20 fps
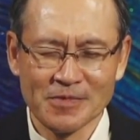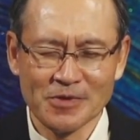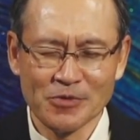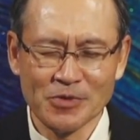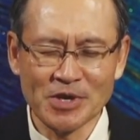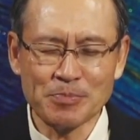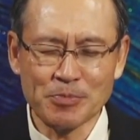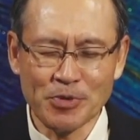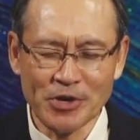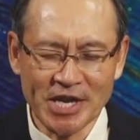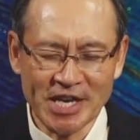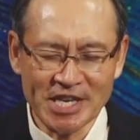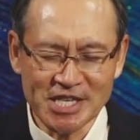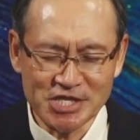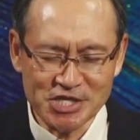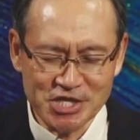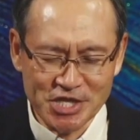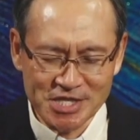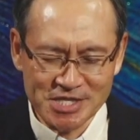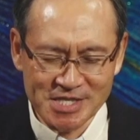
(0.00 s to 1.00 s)
We pray
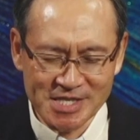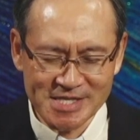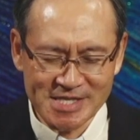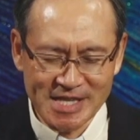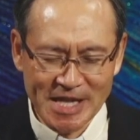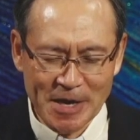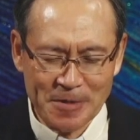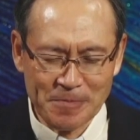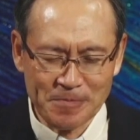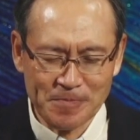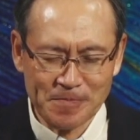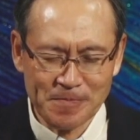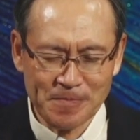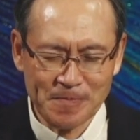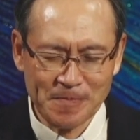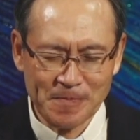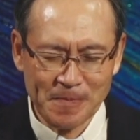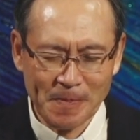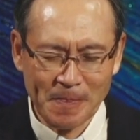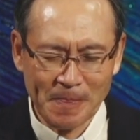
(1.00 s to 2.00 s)
in Jesus' name.
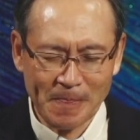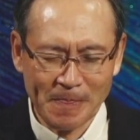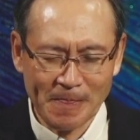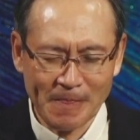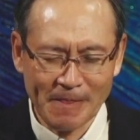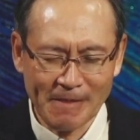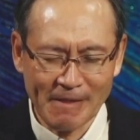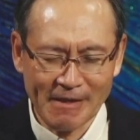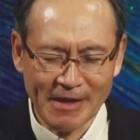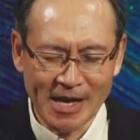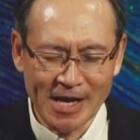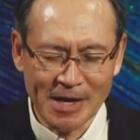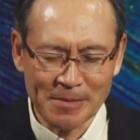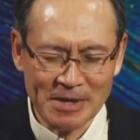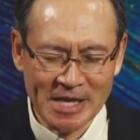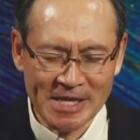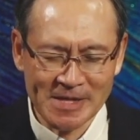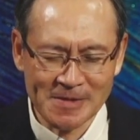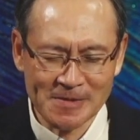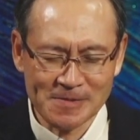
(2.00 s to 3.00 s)

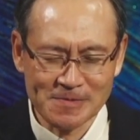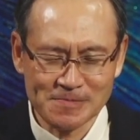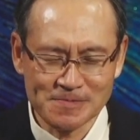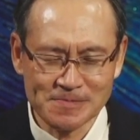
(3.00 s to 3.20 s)
Amen.